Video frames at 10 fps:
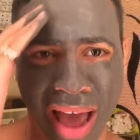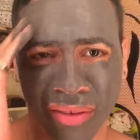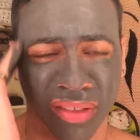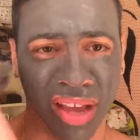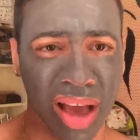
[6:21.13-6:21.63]
I
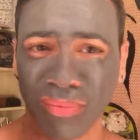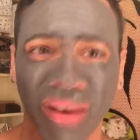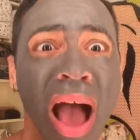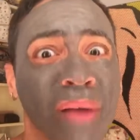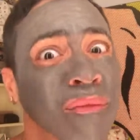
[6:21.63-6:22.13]
don't think
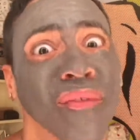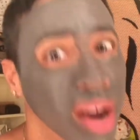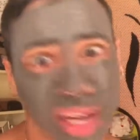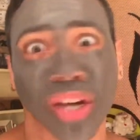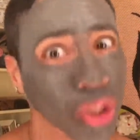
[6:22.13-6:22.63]
I'm
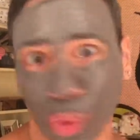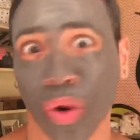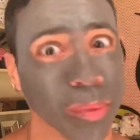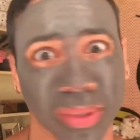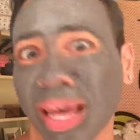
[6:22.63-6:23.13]
fucking
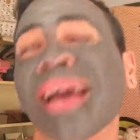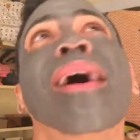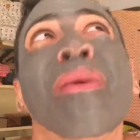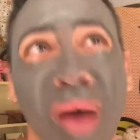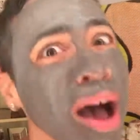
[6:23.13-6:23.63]
adorbs. Like,
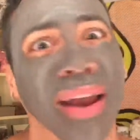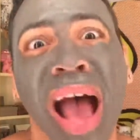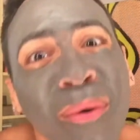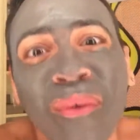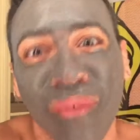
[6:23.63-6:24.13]
come on,
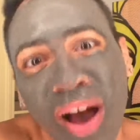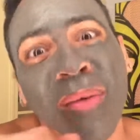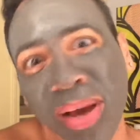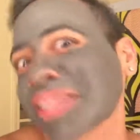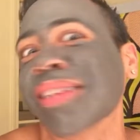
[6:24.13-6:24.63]
I will
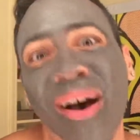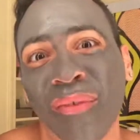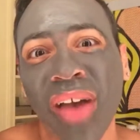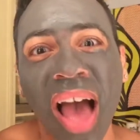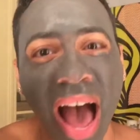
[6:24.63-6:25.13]
fuck myself.